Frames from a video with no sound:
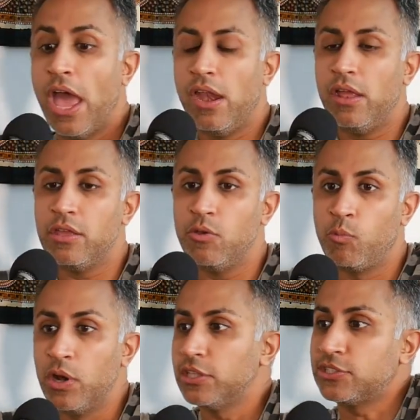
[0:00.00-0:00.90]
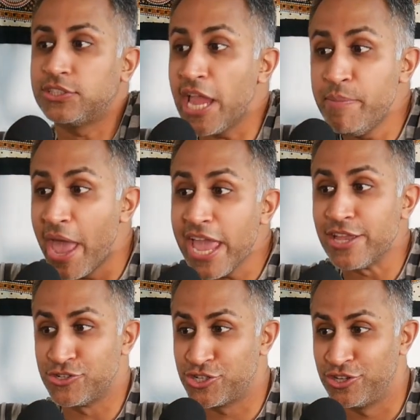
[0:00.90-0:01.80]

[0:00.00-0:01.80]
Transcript: And we're the same age.